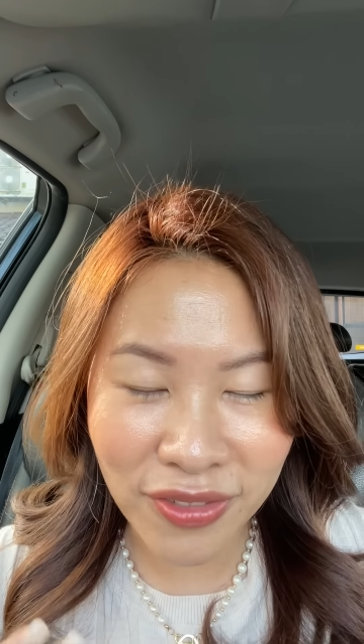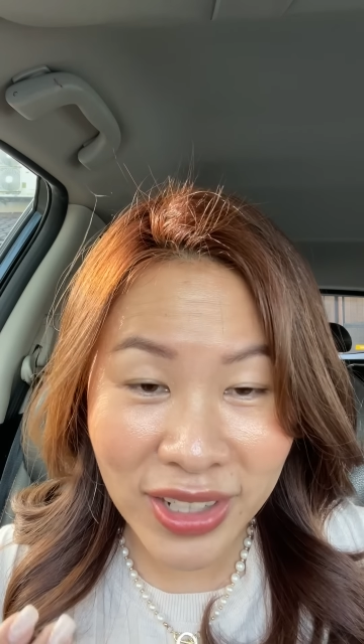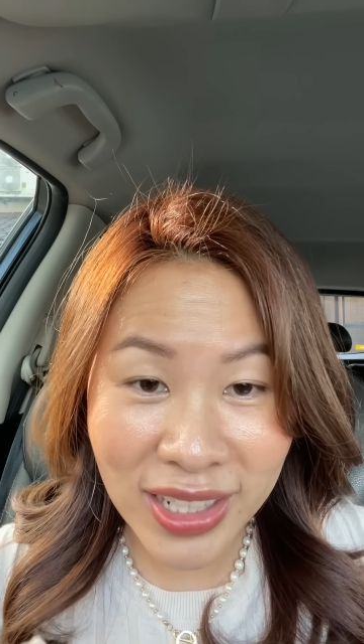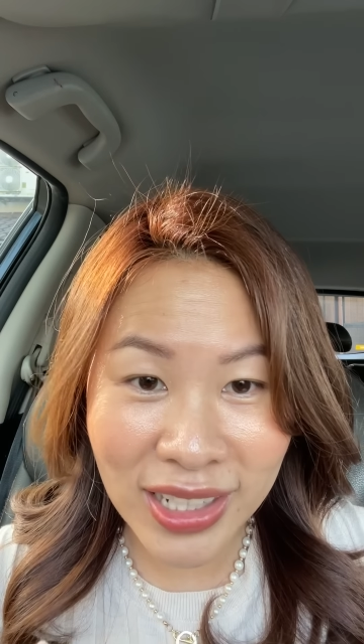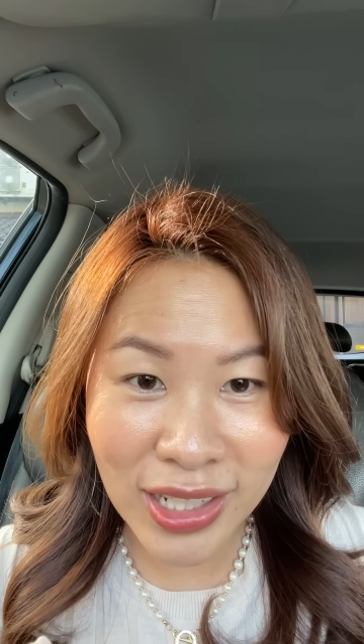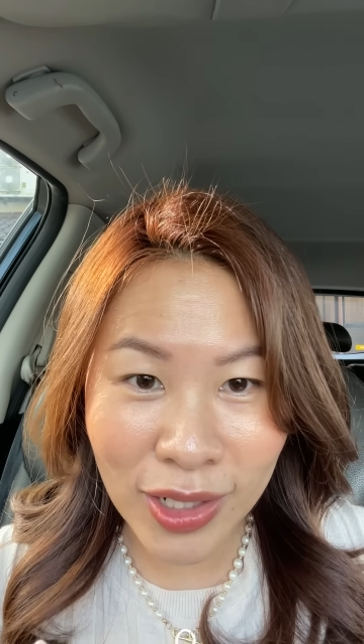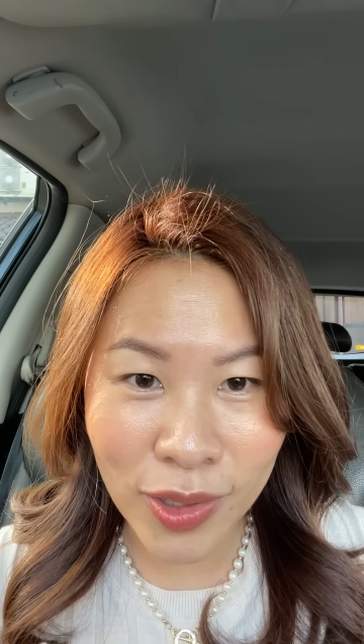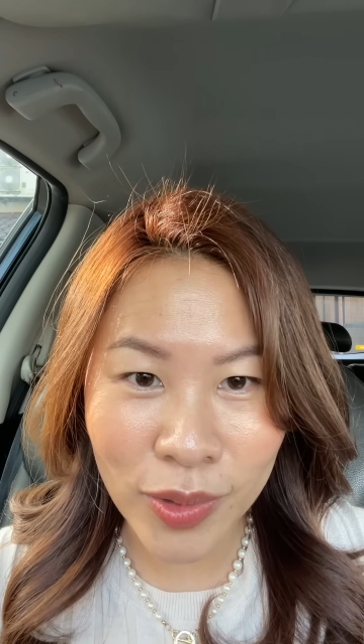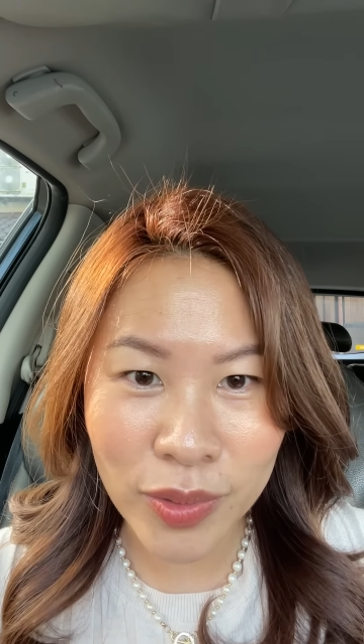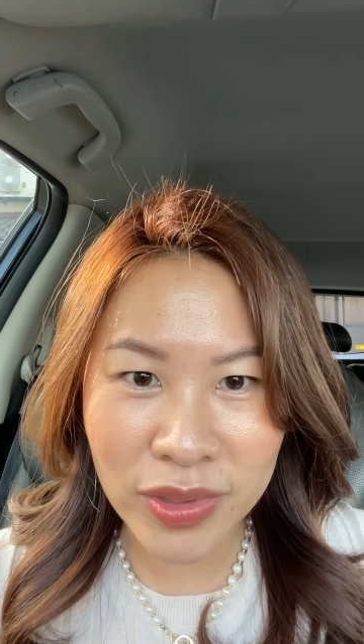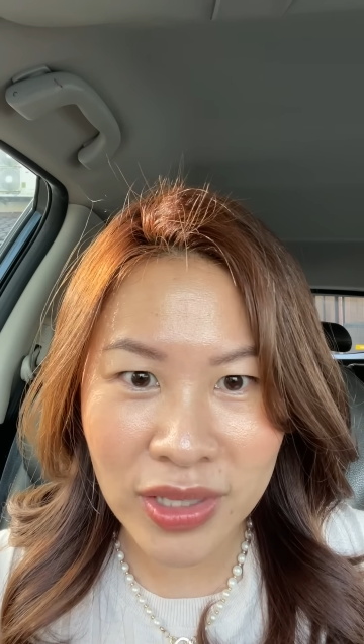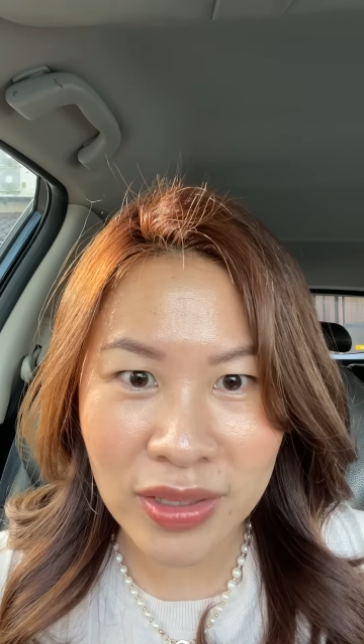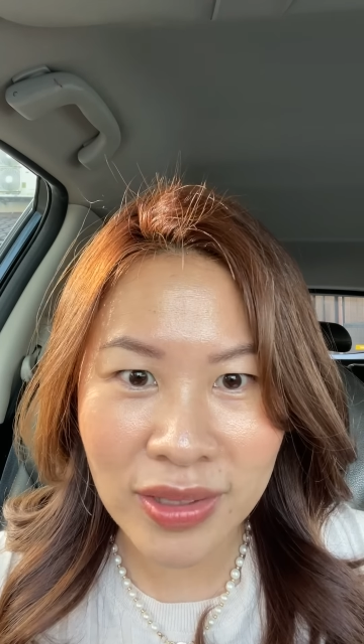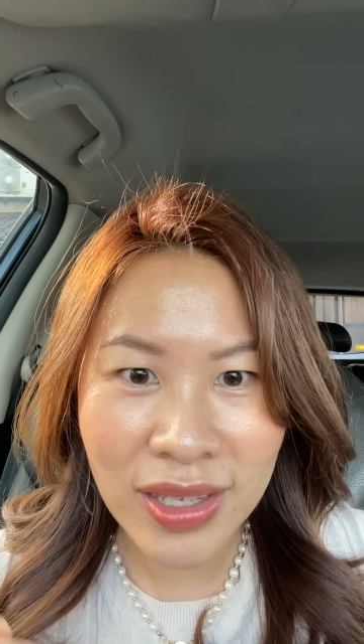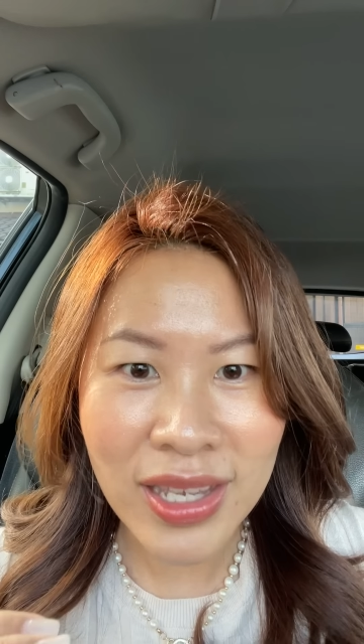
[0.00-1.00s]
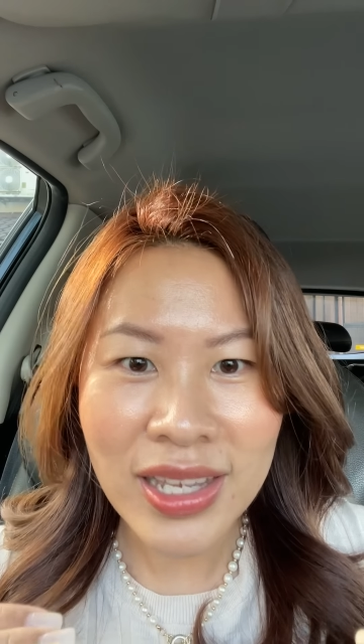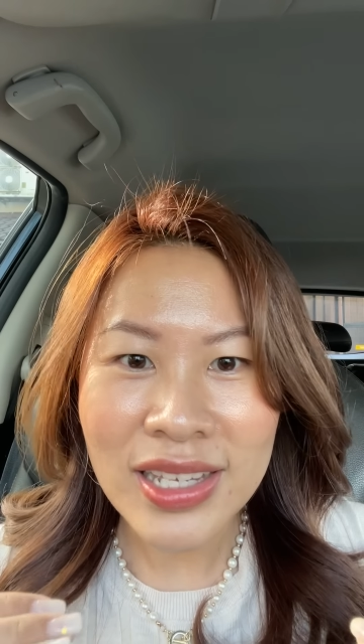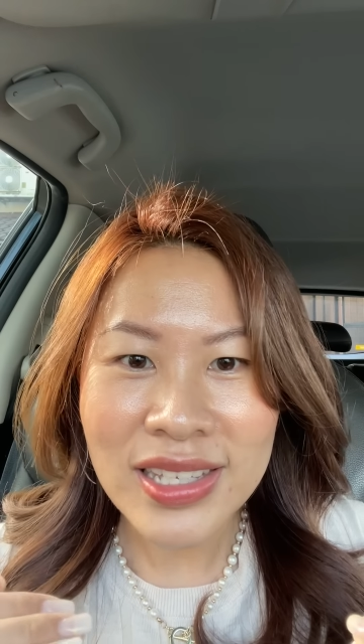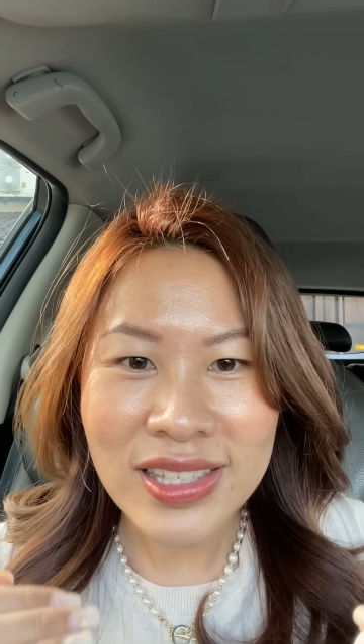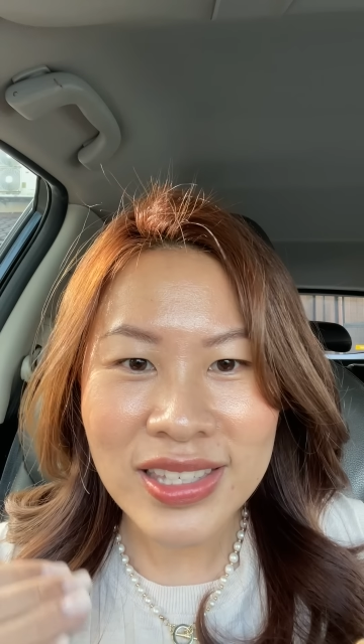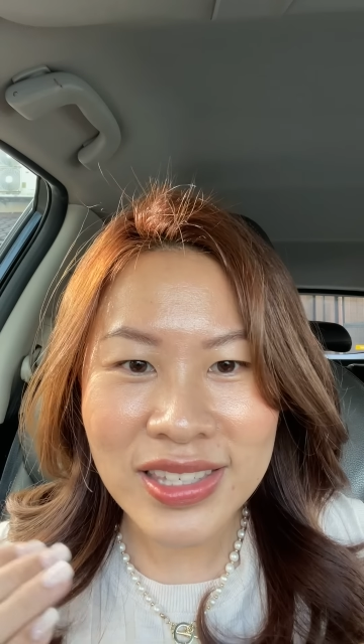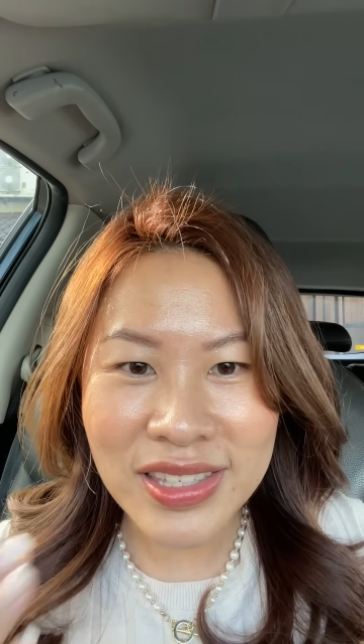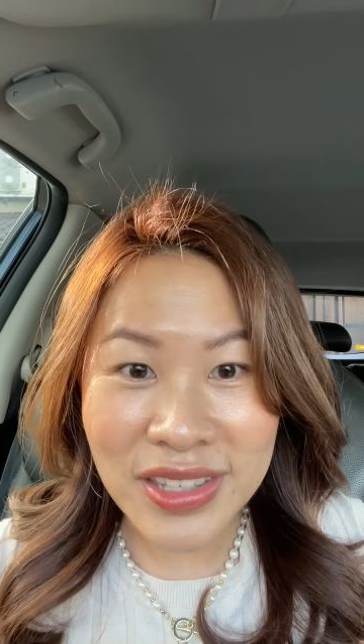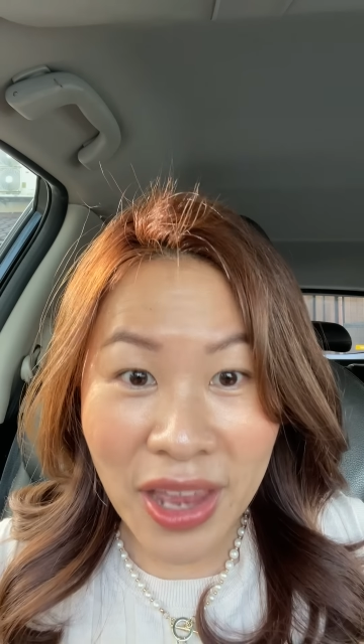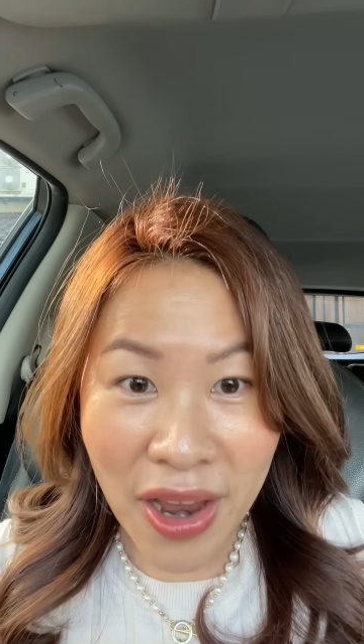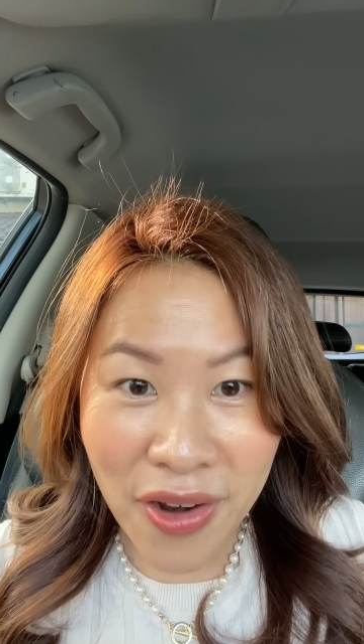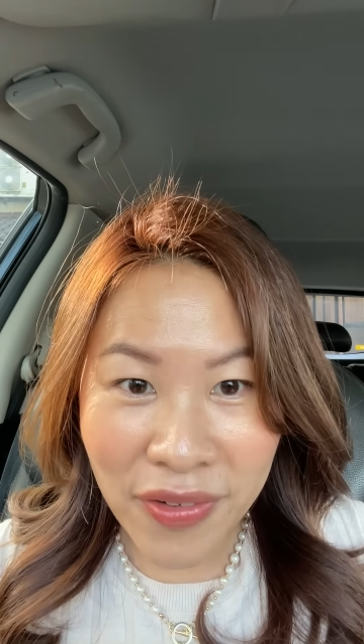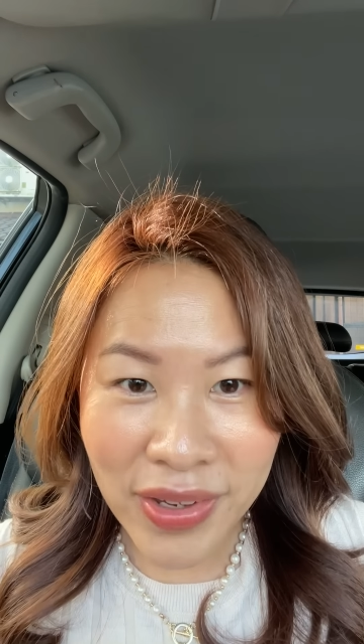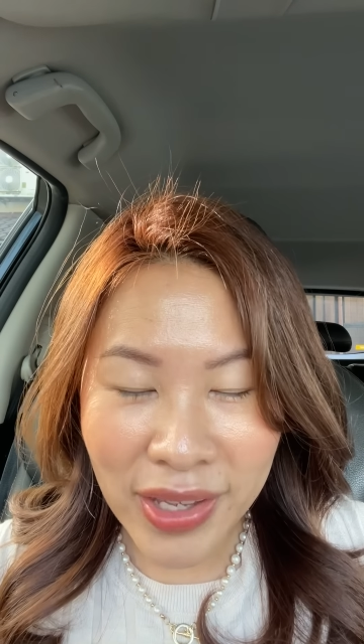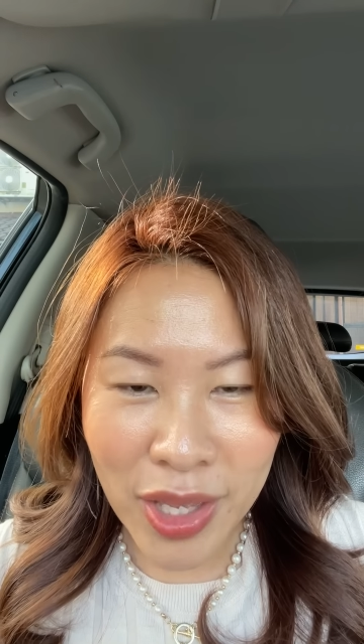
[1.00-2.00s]
really close and
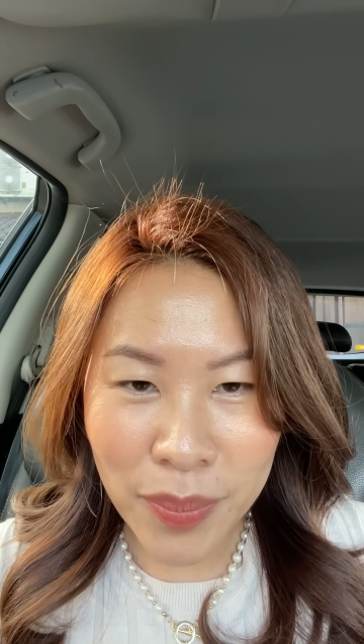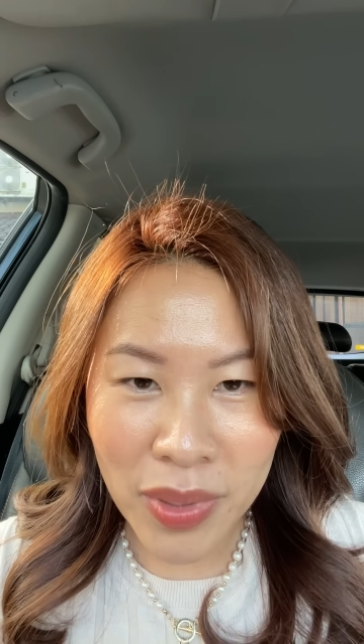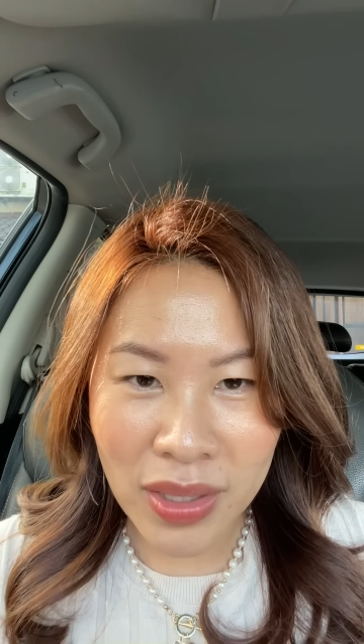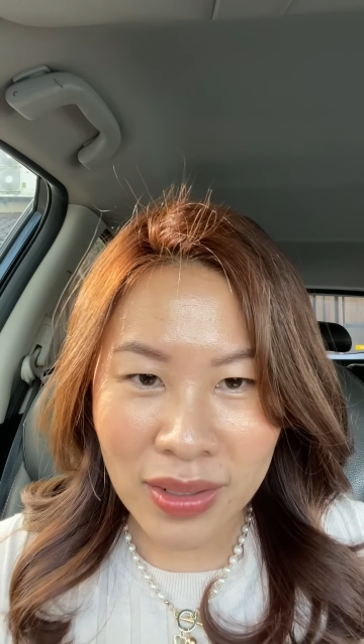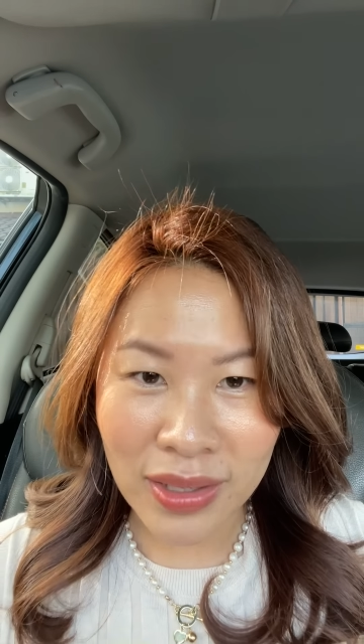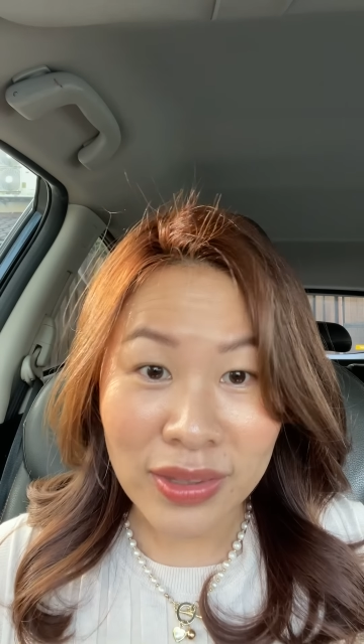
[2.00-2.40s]
staring at me,